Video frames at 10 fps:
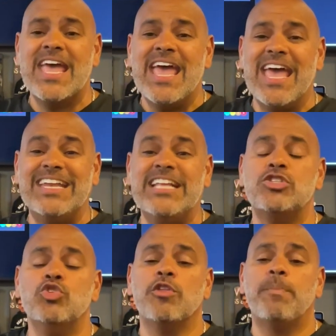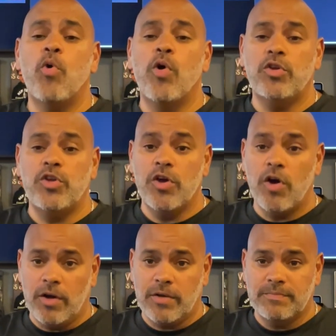in East Northport, New
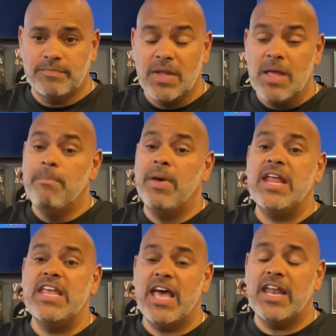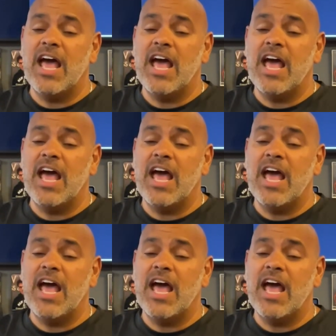York. Better yet,